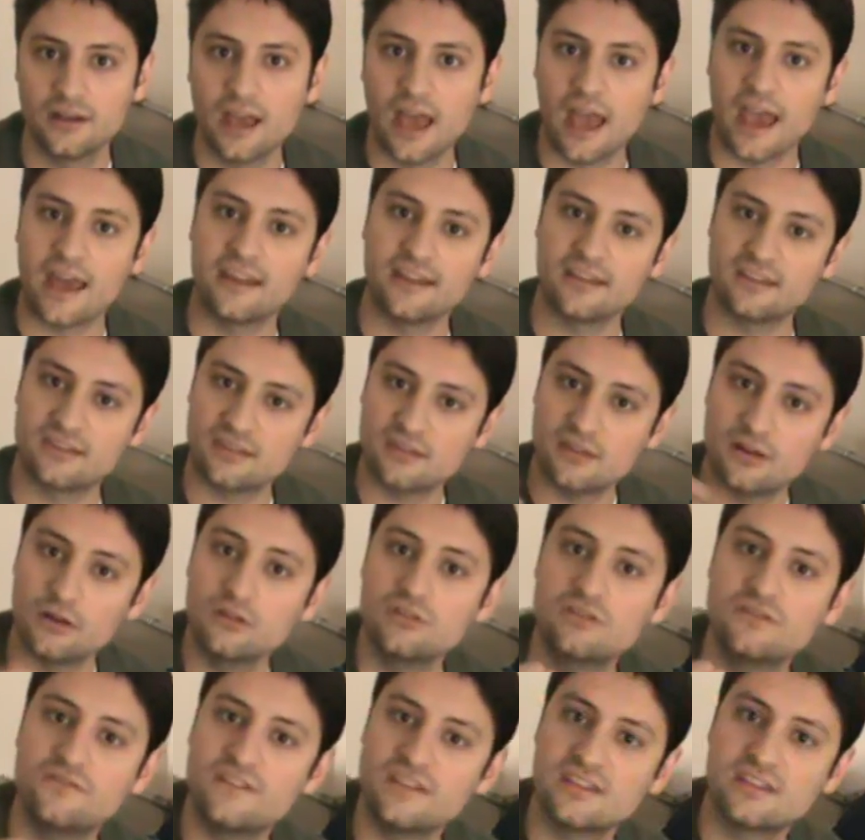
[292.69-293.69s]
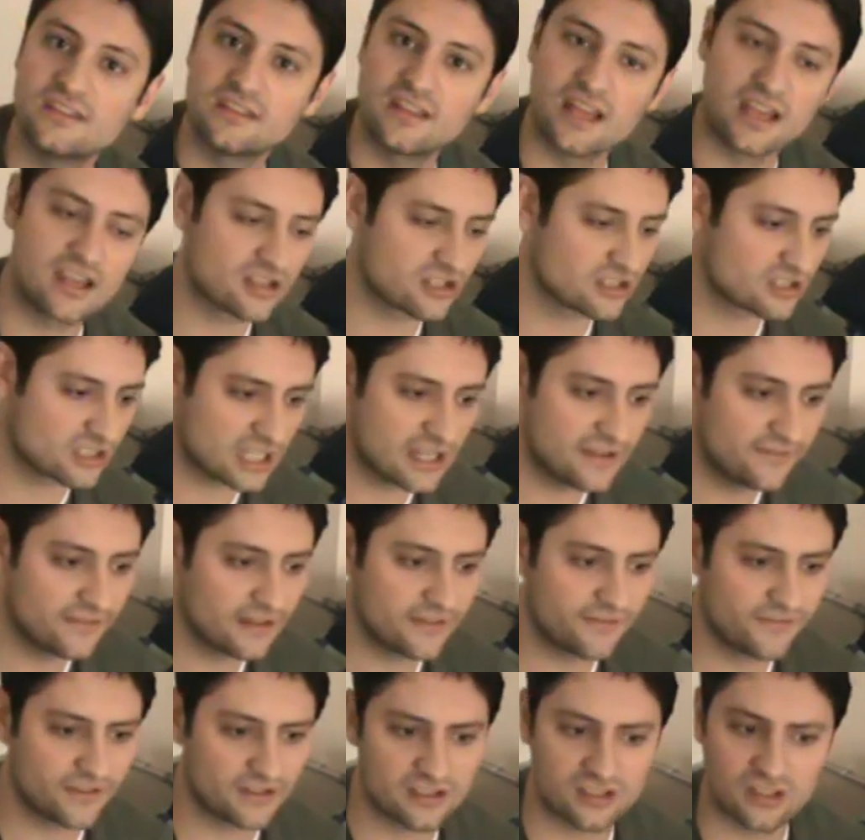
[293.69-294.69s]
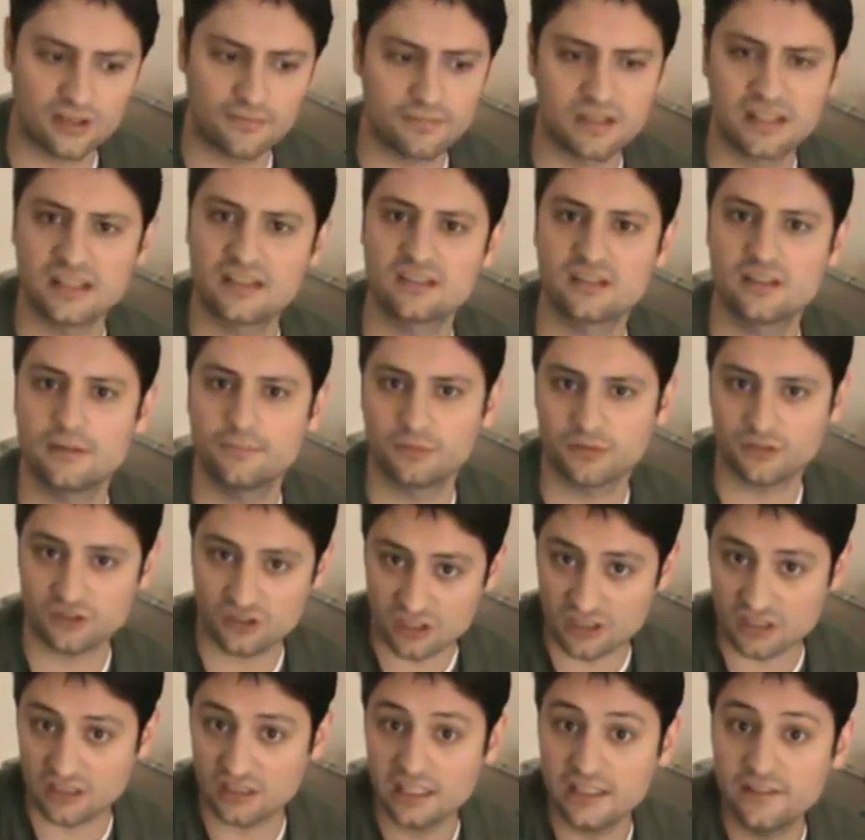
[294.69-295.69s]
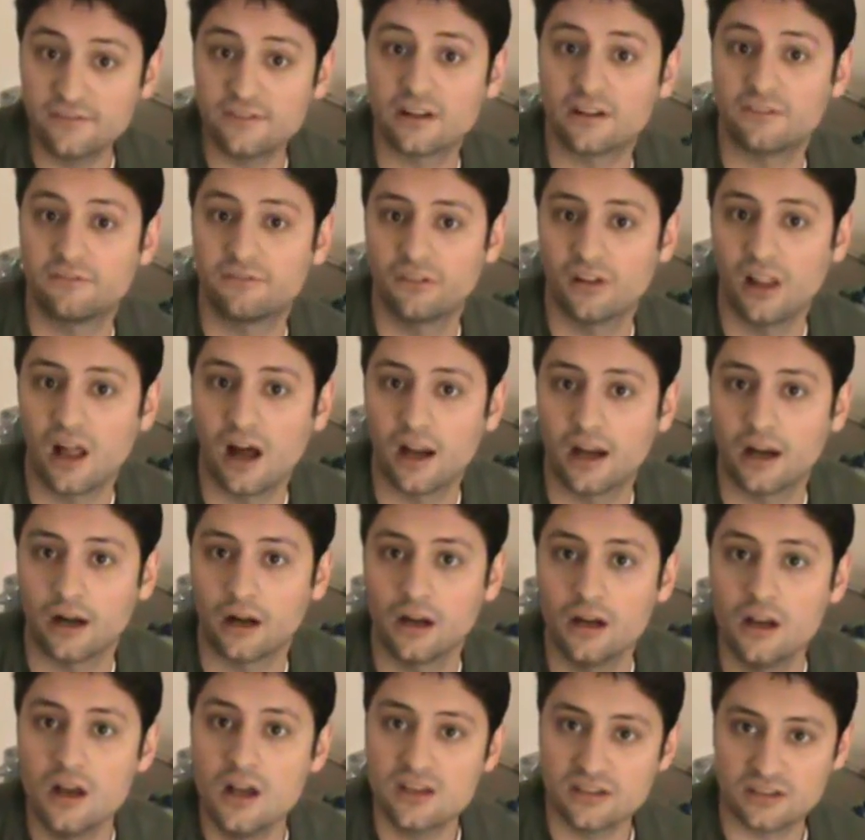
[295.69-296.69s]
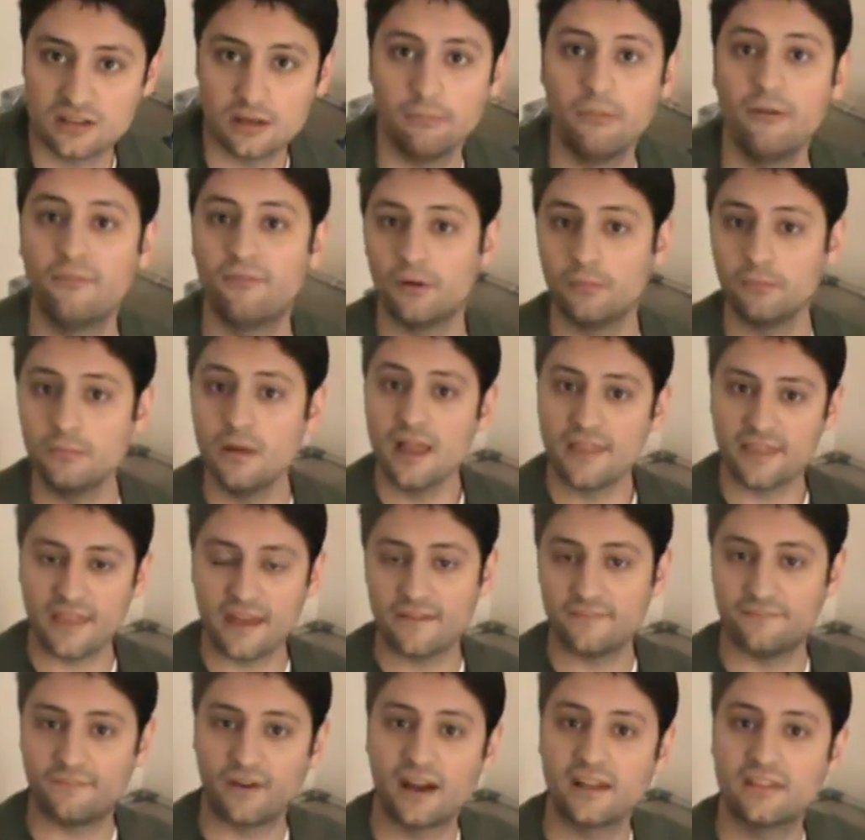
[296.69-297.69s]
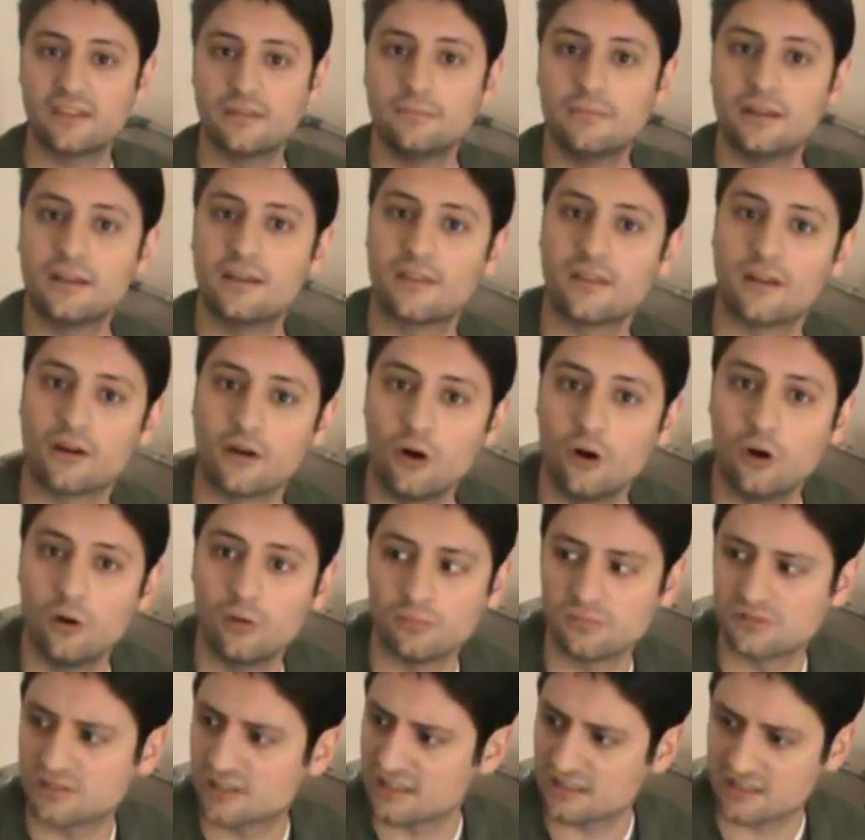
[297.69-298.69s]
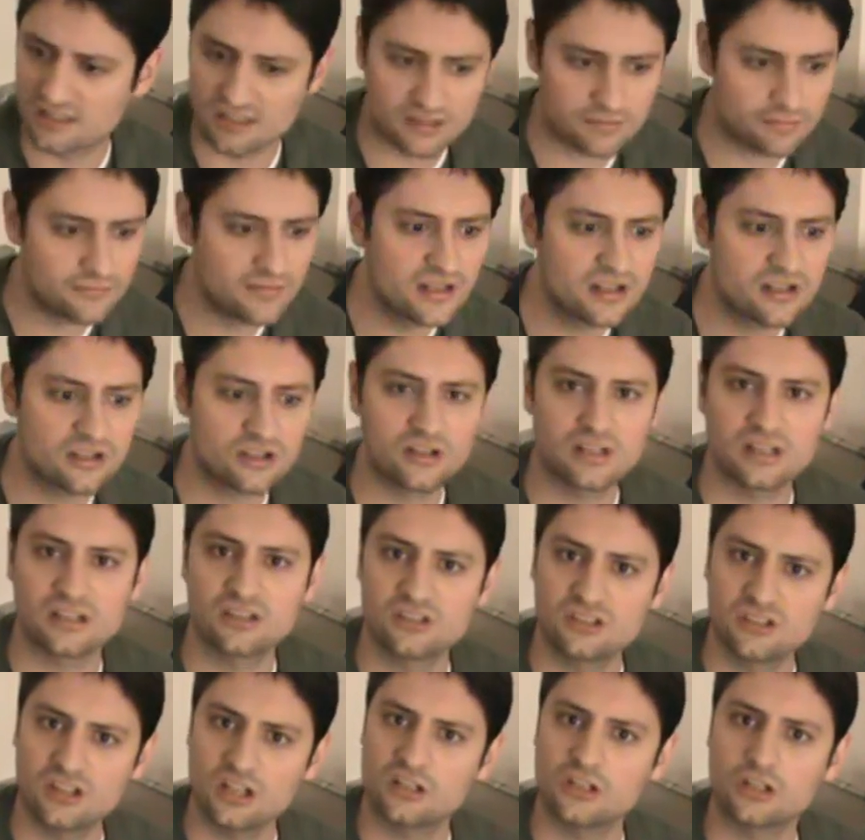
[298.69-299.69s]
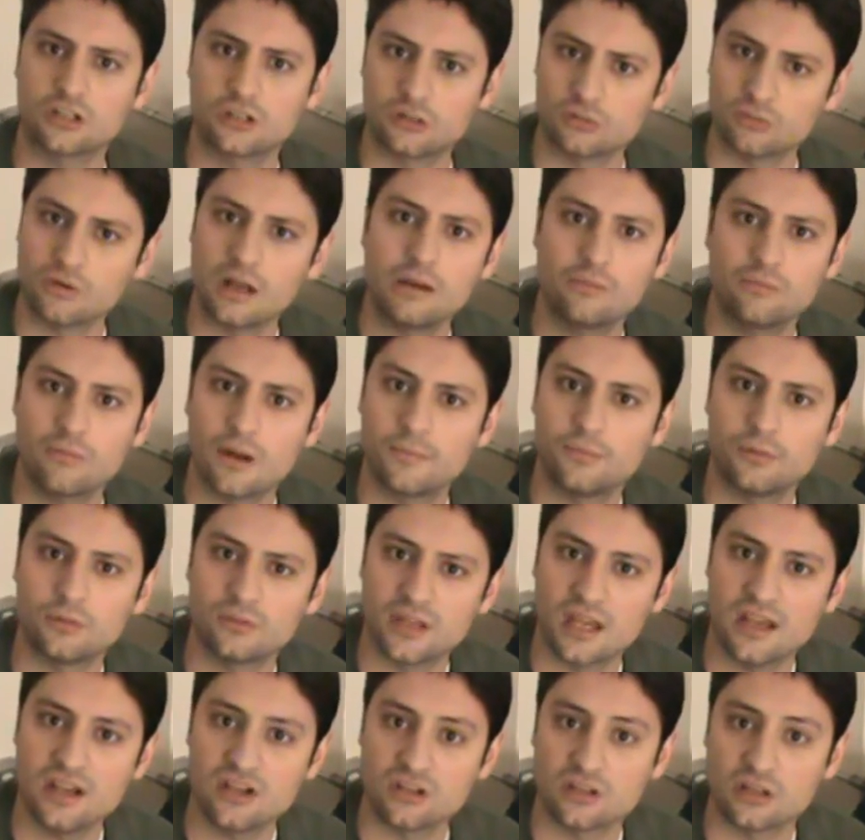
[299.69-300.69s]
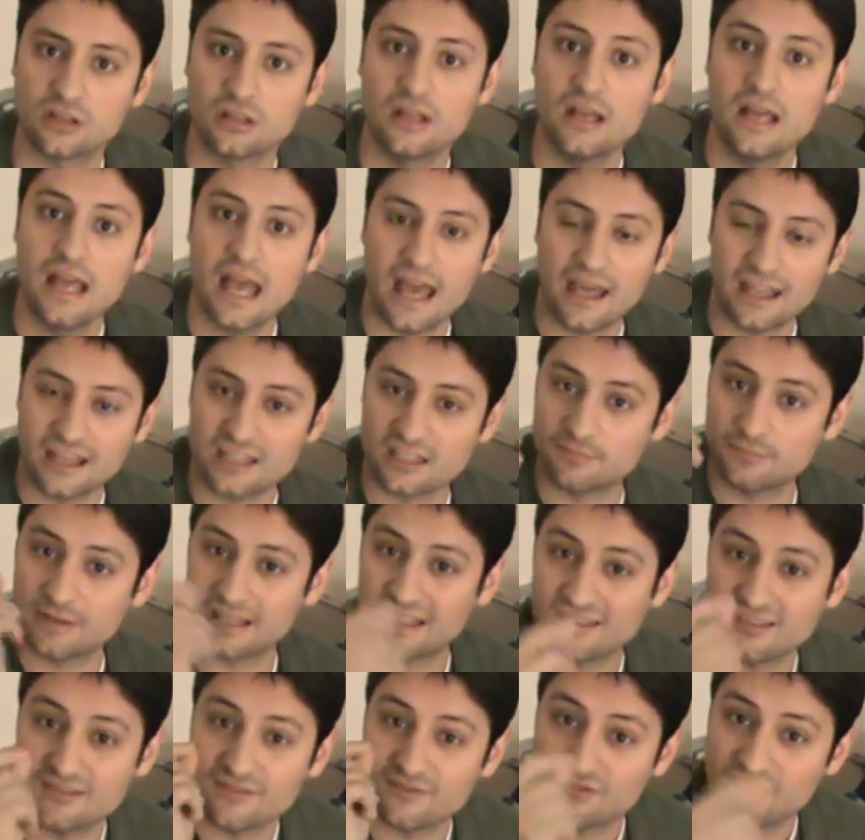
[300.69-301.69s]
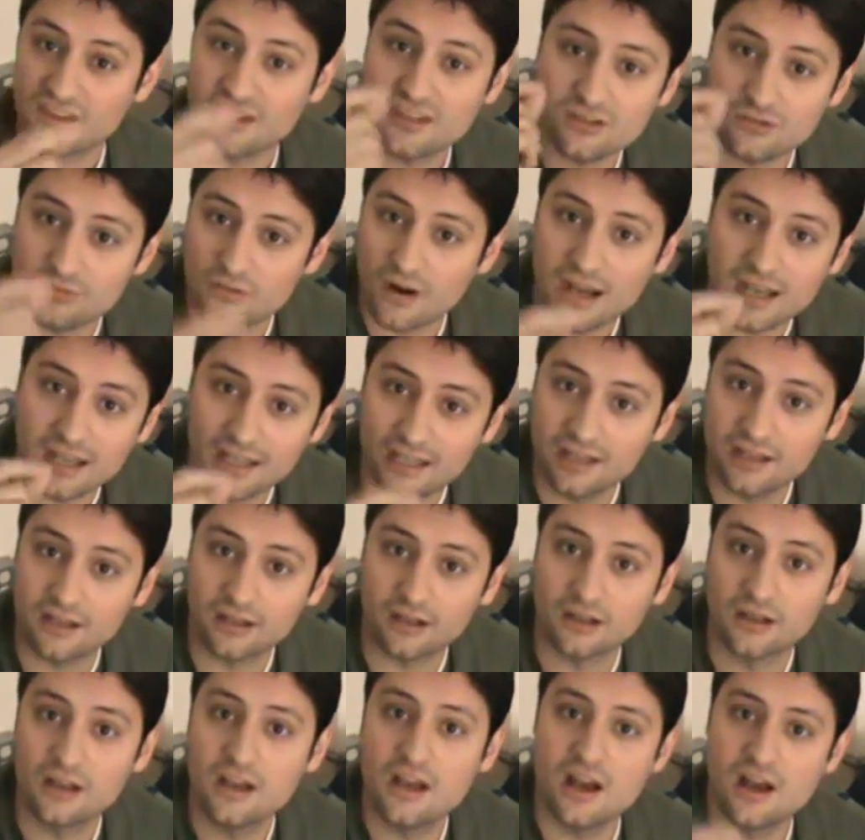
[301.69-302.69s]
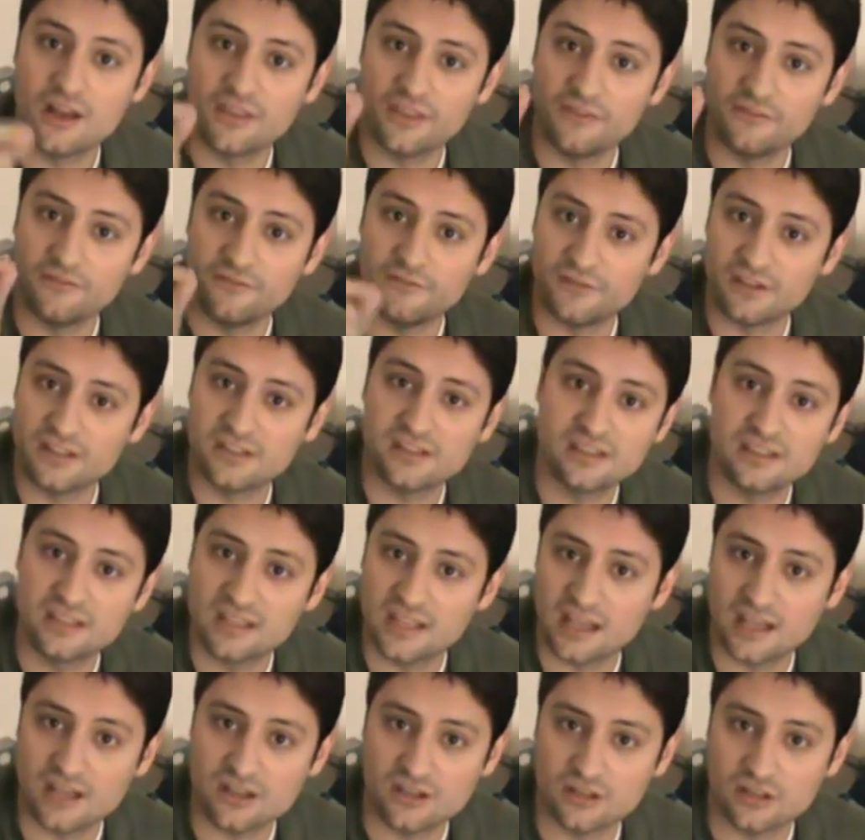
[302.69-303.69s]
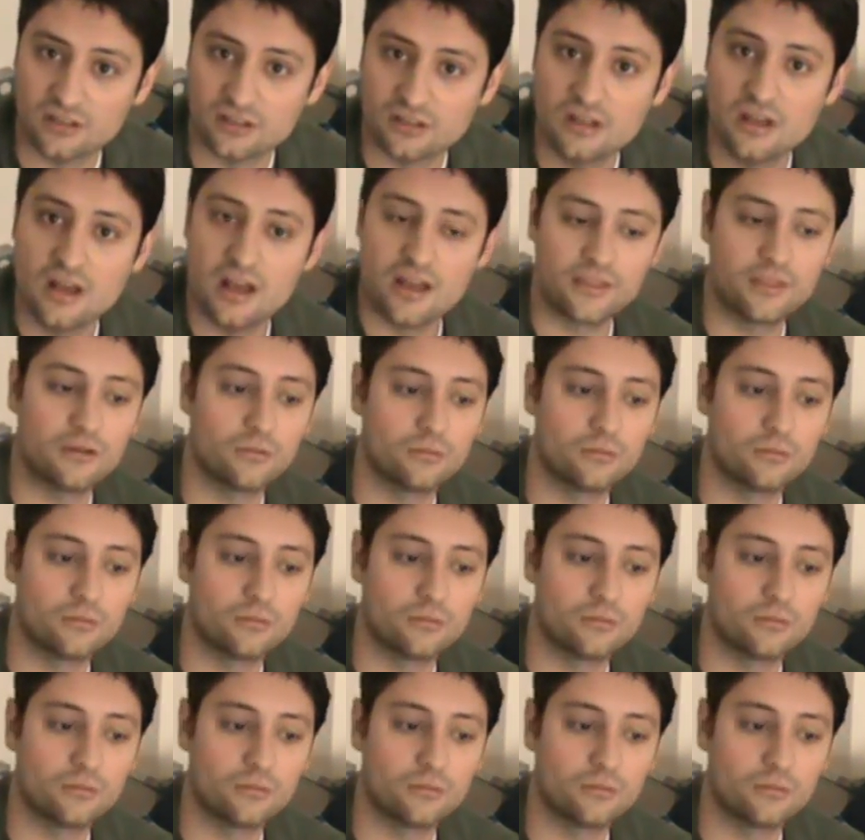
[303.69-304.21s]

And it's those visitations, even if it's something as simple as just leaving a flyer. Some of them, they invite them into their homes because this ministry has such a great reputation. And it's because of this right here, the visitation, the